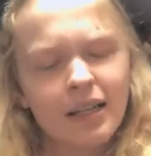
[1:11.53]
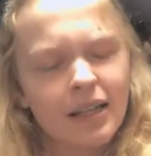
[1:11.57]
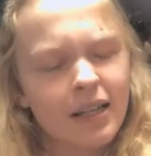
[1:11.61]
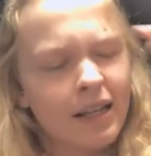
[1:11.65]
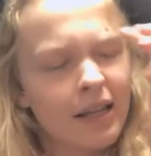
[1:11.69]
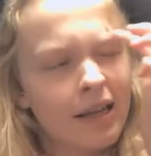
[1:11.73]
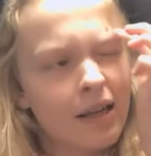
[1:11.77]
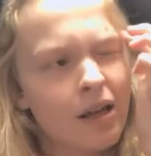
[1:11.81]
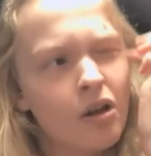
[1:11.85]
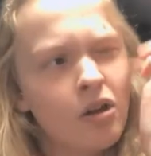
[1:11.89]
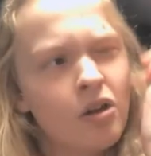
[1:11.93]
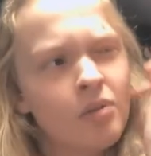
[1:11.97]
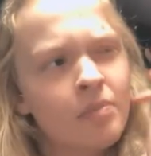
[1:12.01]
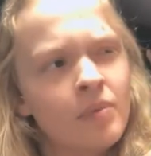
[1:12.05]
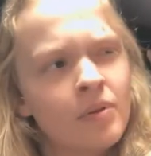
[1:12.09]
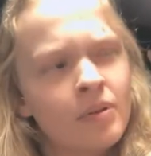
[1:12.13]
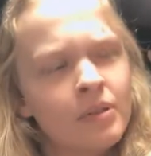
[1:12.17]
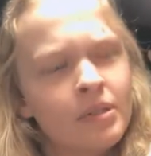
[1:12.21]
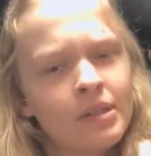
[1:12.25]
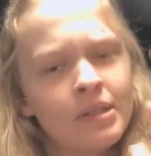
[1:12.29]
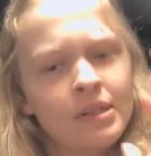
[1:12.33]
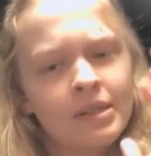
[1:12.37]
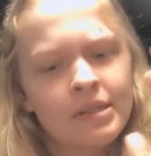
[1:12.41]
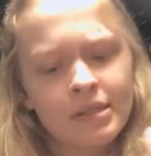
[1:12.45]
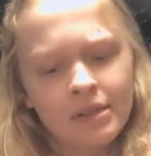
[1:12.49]
It
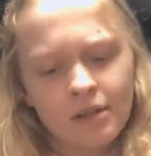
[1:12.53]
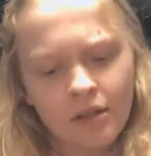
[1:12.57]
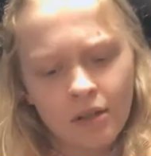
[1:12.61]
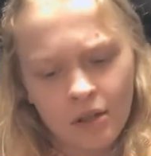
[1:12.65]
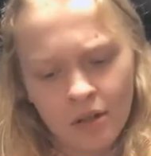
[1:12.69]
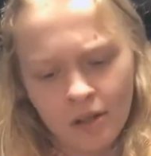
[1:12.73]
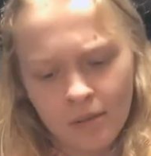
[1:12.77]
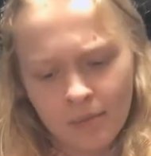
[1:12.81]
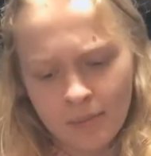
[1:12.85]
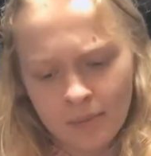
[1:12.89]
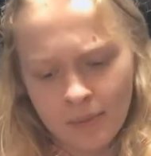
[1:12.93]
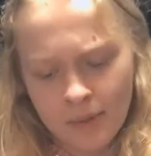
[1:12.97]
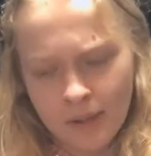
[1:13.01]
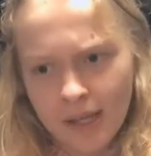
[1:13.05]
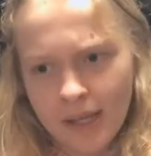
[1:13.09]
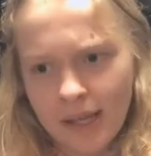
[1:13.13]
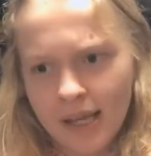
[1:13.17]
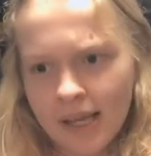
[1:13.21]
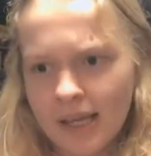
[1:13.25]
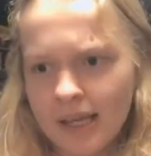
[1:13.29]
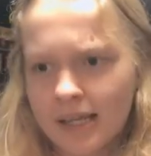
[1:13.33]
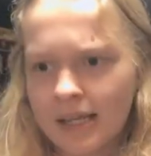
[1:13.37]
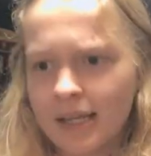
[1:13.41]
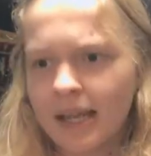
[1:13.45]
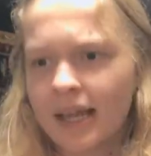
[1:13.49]
opens up
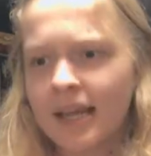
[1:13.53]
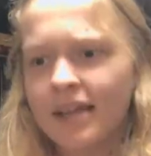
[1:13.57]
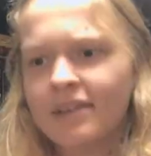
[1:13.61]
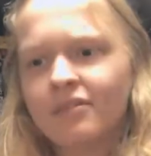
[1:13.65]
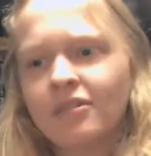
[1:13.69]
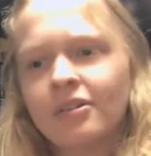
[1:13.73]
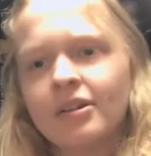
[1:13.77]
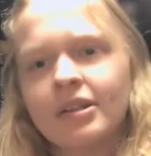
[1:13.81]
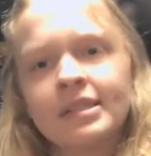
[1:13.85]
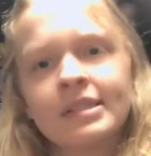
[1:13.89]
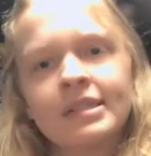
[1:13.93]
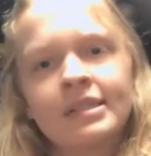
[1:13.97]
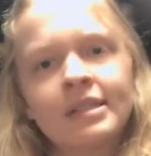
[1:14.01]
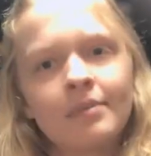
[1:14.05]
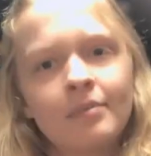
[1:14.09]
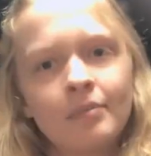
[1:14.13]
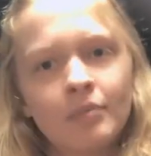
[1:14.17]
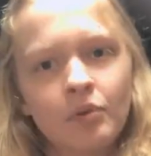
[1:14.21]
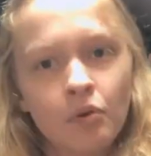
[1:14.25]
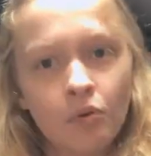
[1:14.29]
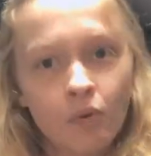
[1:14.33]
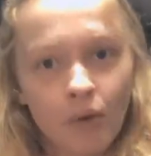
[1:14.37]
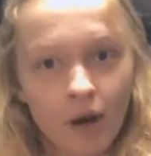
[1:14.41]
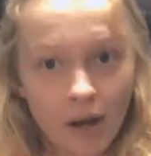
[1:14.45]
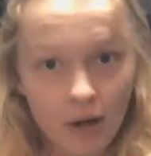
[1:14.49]
in a very
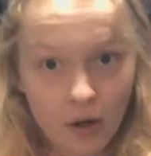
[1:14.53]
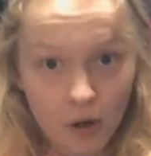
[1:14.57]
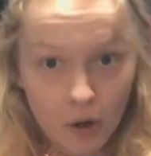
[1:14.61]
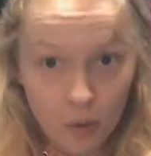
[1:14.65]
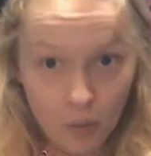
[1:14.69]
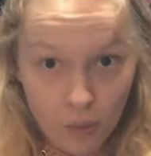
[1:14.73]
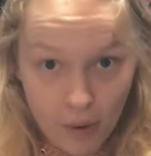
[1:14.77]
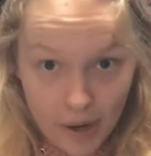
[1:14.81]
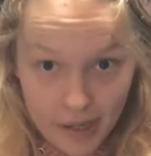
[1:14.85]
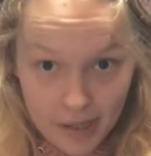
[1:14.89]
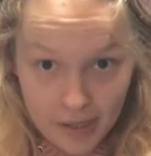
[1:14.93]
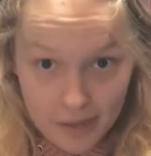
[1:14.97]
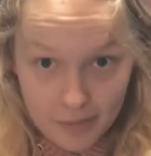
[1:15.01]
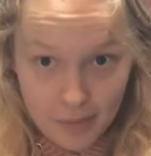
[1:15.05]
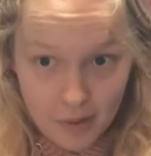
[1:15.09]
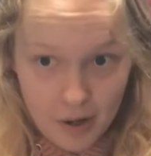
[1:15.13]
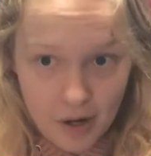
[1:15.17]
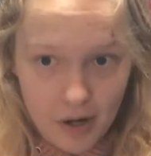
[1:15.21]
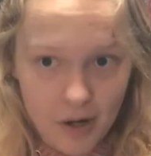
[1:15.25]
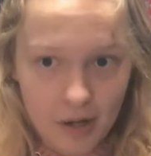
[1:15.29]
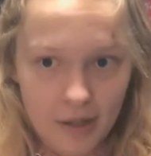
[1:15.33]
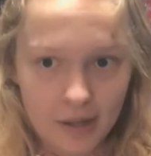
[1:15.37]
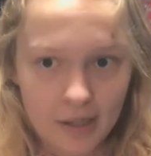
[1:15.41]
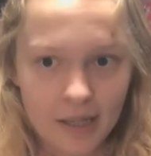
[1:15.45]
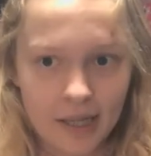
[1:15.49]
simple and quaint
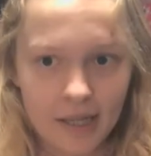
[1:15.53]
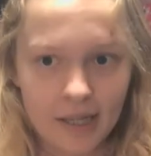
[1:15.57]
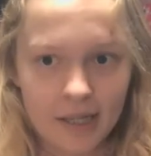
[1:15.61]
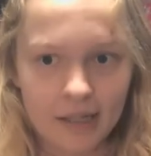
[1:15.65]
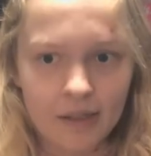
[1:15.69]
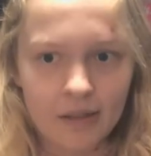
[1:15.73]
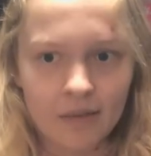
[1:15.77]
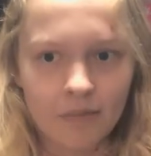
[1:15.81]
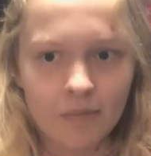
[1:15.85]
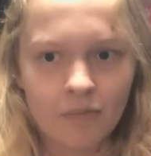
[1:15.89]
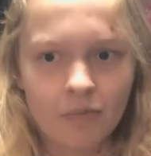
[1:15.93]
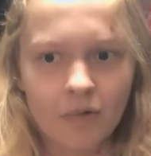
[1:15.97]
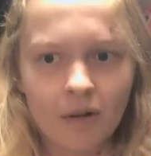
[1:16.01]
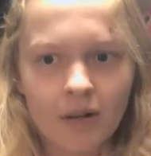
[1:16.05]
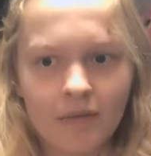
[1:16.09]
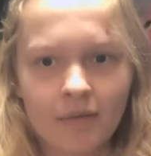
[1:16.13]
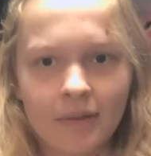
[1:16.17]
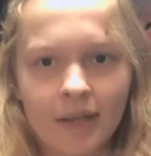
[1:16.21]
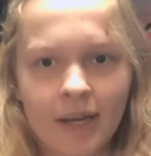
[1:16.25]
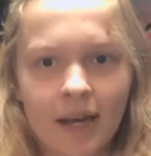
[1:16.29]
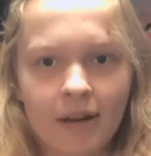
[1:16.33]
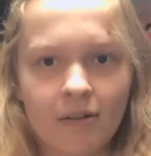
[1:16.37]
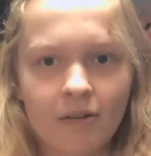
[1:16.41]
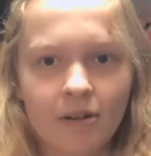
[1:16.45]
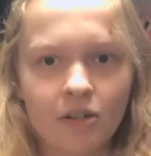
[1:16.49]
part of the kingdom with
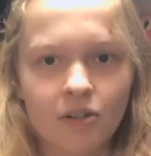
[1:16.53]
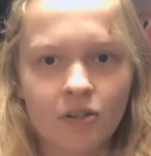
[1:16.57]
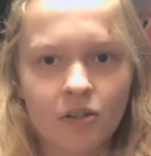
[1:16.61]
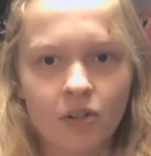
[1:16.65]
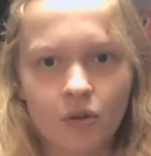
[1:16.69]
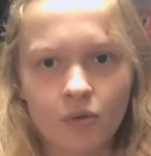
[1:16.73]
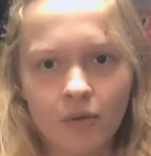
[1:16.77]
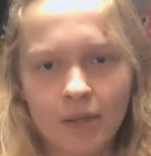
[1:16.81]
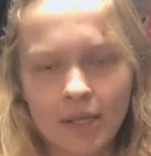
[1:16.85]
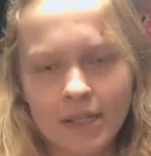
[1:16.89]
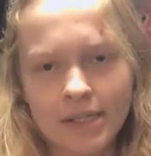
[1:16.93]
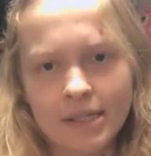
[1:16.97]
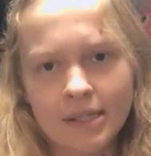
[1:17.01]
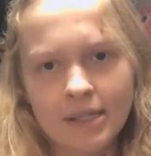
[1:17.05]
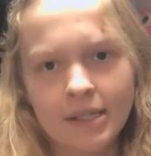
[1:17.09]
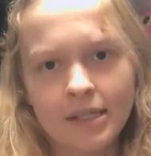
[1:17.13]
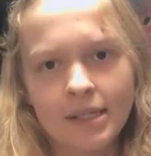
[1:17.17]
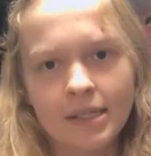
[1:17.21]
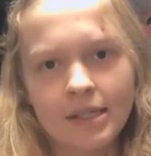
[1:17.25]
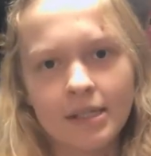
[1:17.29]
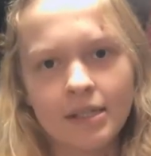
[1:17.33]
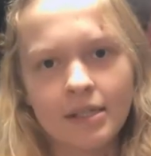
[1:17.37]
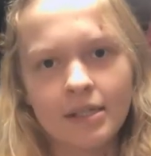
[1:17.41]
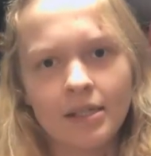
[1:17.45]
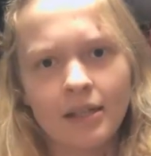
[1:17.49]
Cerys who is
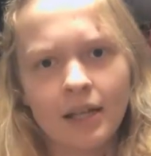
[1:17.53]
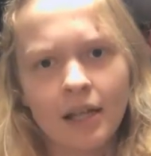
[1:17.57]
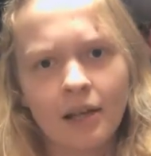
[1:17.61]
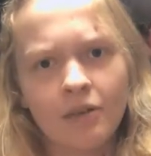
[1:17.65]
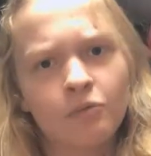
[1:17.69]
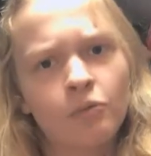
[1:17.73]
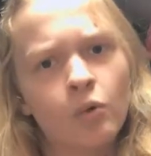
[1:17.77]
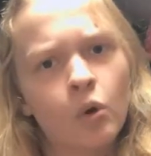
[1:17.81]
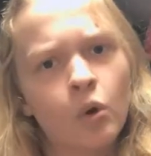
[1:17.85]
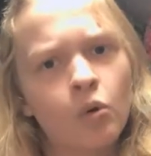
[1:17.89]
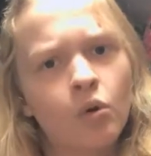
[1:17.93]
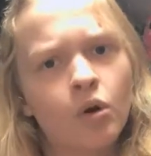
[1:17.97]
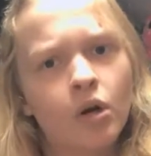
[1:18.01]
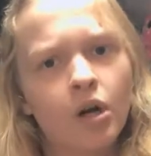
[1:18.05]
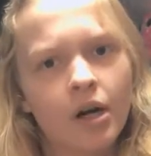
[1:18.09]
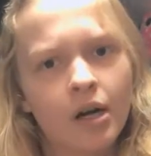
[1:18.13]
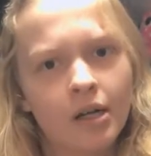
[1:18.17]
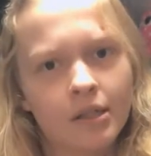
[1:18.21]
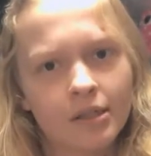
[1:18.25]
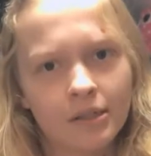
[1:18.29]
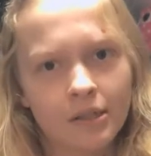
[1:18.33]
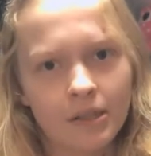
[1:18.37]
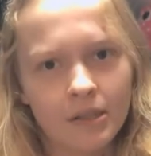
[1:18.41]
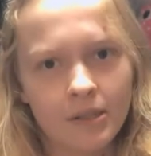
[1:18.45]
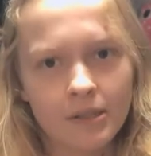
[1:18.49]
the like rural
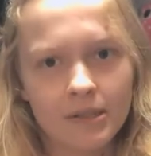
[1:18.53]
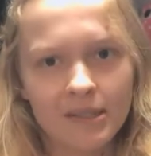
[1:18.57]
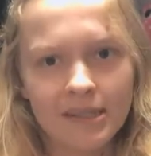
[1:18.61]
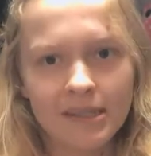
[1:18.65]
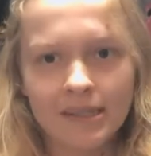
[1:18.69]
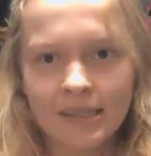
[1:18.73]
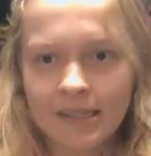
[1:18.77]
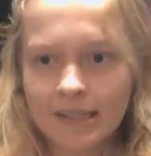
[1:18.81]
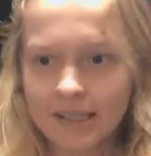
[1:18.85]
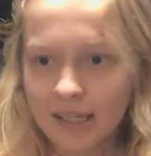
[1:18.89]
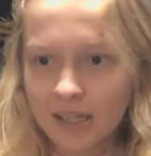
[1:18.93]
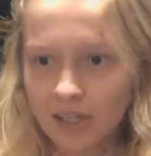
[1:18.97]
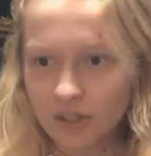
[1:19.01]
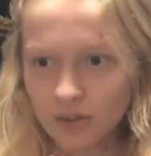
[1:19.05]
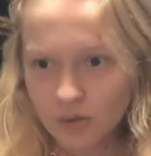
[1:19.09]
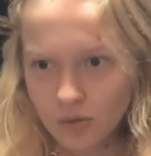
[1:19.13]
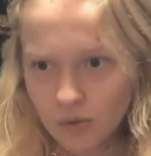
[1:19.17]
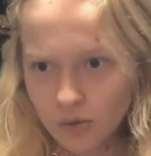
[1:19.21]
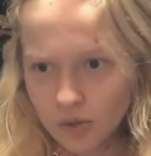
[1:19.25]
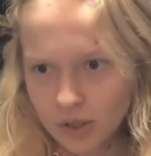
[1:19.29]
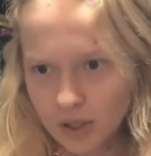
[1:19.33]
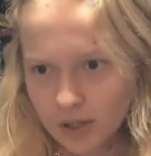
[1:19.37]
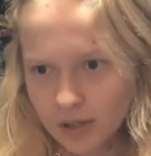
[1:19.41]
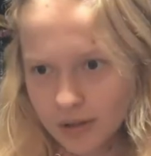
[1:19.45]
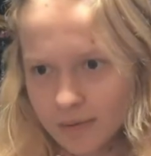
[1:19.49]
gardener's teenage
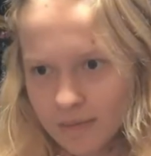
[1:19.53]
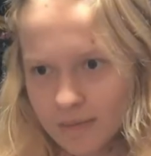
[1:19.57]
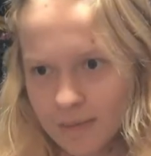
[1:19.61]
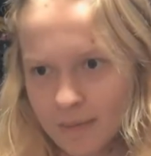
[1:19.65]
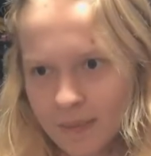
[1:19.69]
daughter